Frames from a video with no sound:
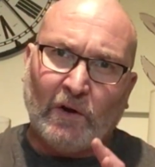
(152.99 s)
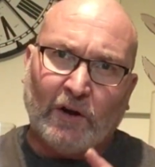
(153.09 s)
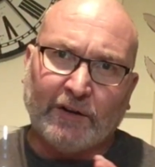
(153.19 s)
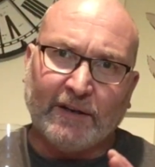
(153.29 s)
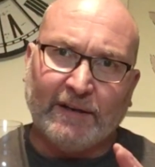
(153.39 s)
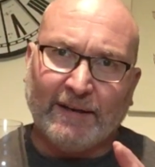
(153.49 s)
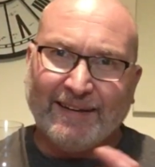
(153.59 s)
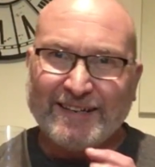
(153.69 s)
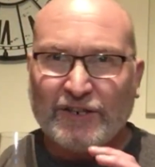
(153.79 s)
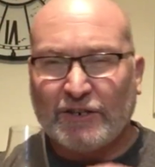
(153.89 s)

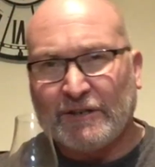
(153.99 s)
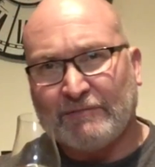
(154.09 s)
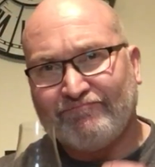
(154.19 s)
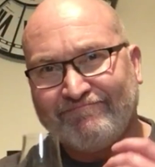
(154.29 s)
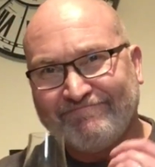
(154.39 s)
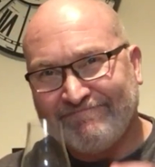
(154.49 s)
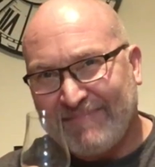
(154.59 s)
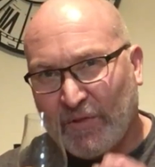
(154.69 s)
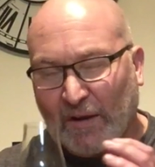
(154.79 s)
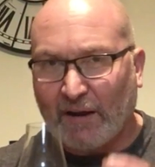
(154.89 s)
honey-ish
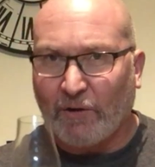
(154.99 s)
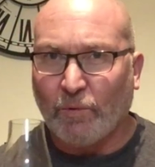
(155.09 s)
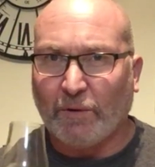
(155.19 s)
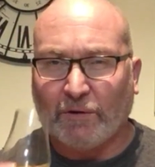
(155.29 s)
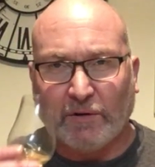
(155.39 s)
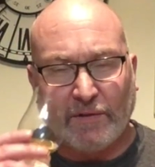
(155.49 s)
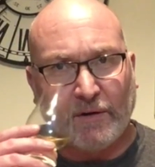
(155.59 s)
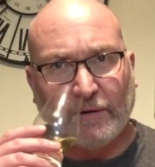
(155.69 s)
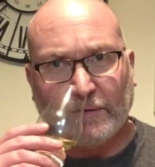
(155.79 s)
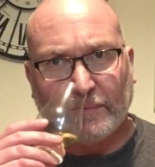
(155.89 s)
thing going on
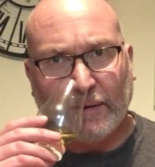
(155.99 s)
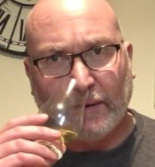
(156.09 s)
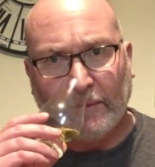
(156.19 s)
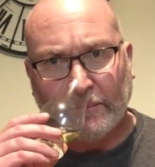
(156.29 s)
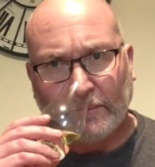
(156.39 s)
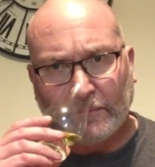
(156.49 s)
there as well.